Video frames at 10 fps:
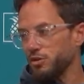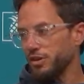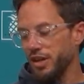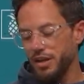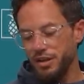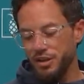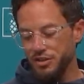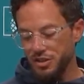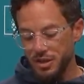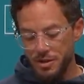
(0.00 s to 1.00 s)
Okay,
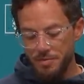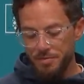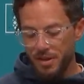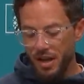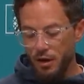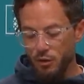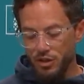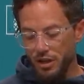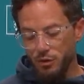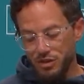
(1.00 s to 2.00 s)
because I was
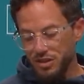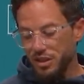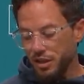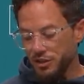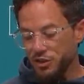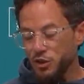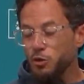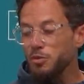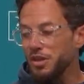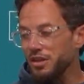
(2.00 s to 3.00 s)
I was
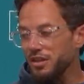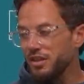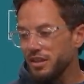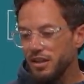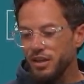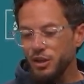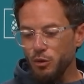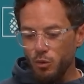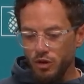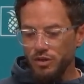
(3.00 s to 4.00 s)
assuming you
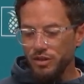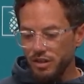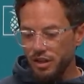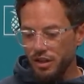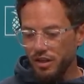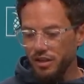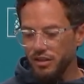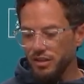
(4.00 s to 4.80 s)
wouldn't uh,